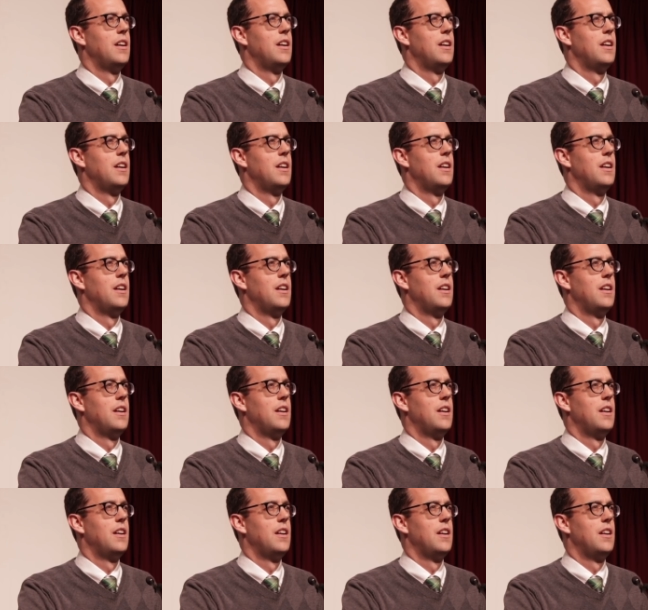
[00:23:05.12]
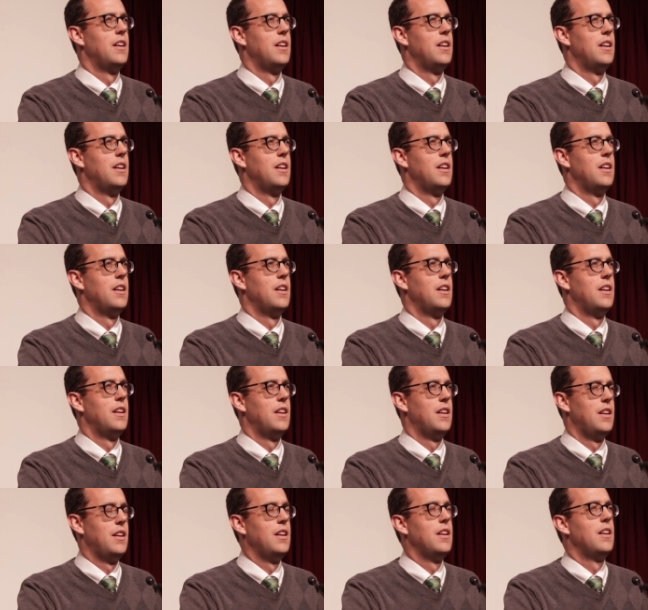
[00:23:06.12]
is consistent in talking
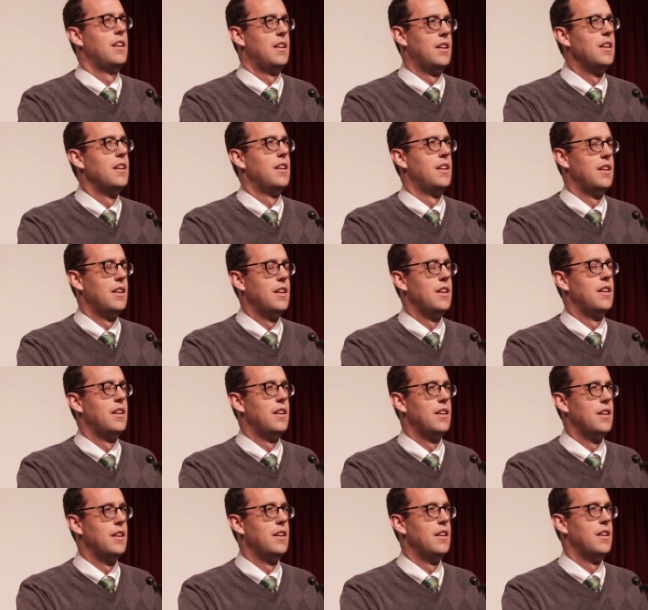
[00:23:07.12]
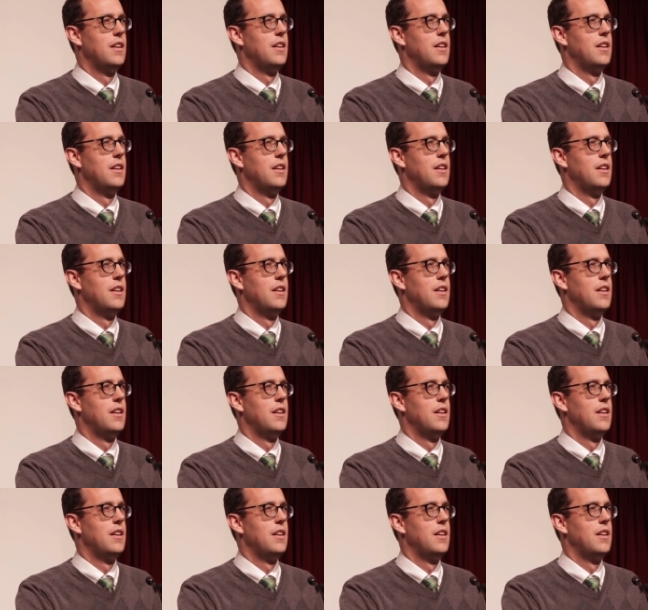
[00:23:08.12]
about maintaining behavior